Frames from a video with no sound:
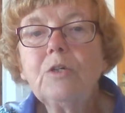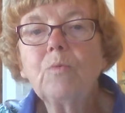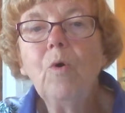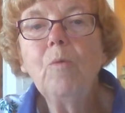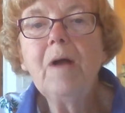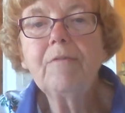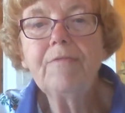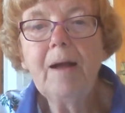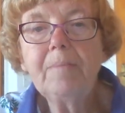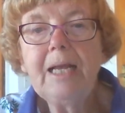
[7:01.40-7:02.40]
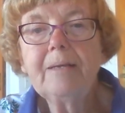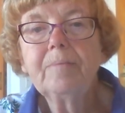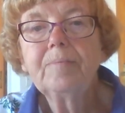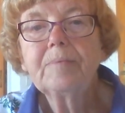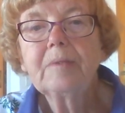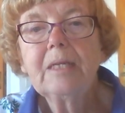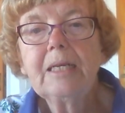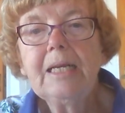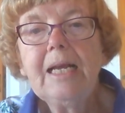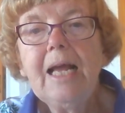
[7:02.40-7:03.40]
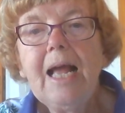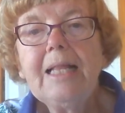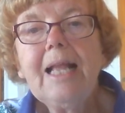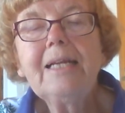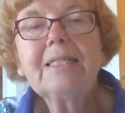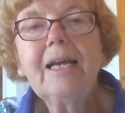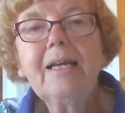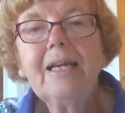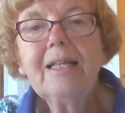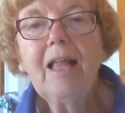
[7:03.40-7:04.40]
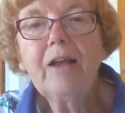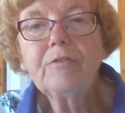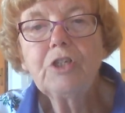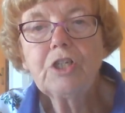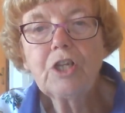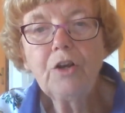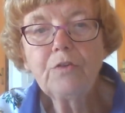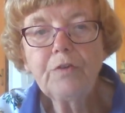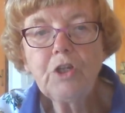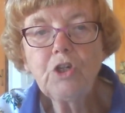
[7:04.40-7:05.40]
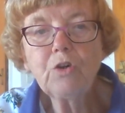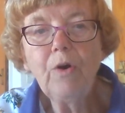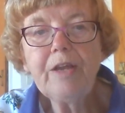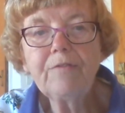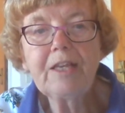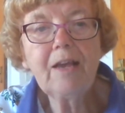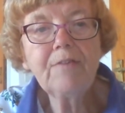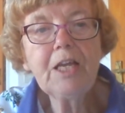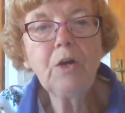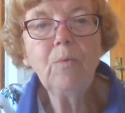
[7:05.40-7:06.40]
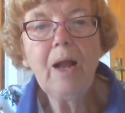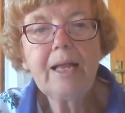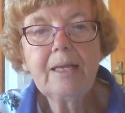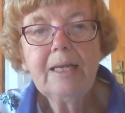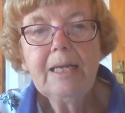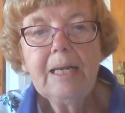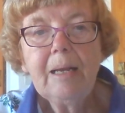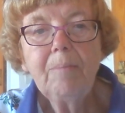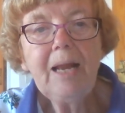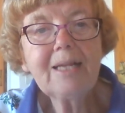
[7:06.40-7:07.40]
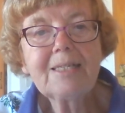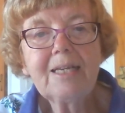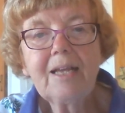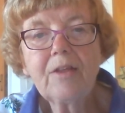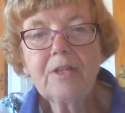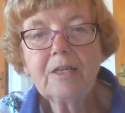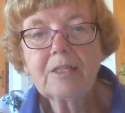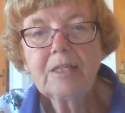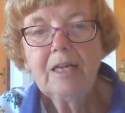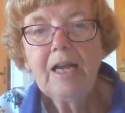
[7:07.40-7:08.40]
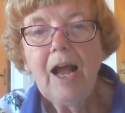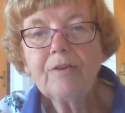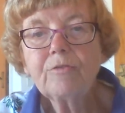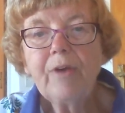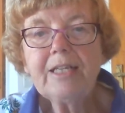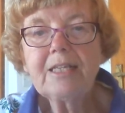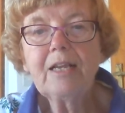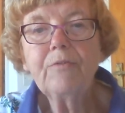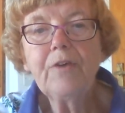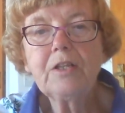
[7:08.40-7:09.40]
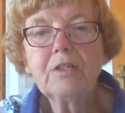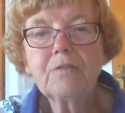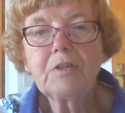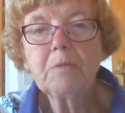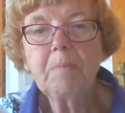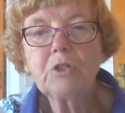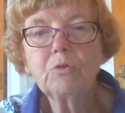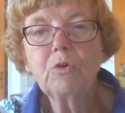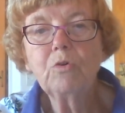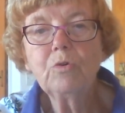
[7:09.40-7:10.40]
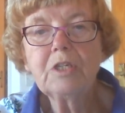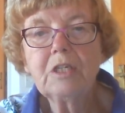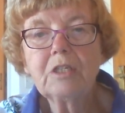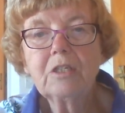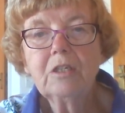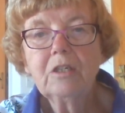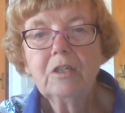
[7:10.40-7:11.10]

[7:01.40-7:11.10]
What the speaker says: and warm her family. Later in life, she sewed for the joy of giving away, blessing others, and raising funds for special causes.